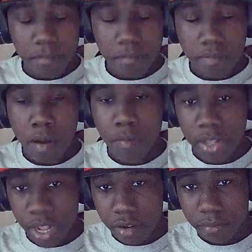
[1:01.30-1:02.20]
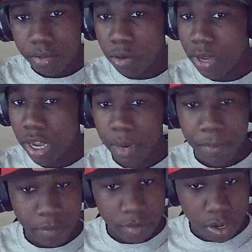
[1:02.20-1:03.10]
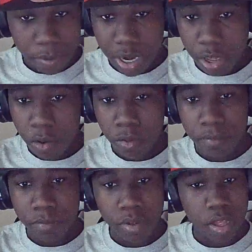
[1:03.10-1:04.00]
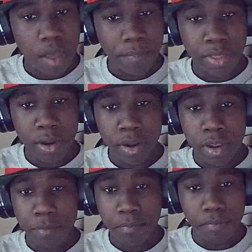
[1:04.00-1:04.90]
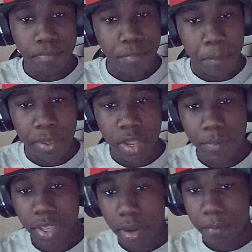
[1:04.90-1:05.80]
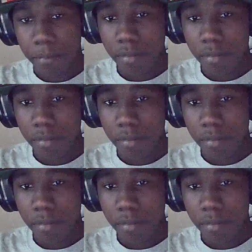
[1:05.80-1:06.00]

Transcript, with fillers: but we didn't. So we gotta, you know, we gotta go up there and beat them again.